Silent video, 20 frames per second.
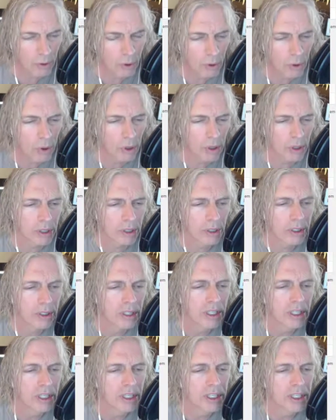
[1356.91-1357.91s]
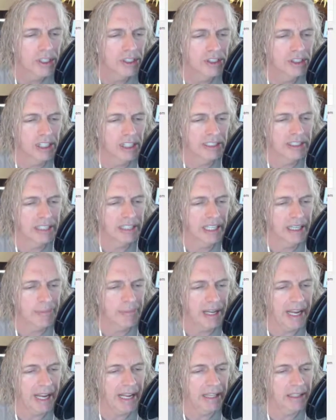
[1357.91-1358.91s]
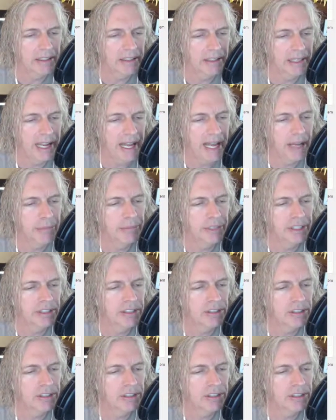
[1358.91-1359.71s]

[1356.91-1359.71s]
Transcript: or just the name admin.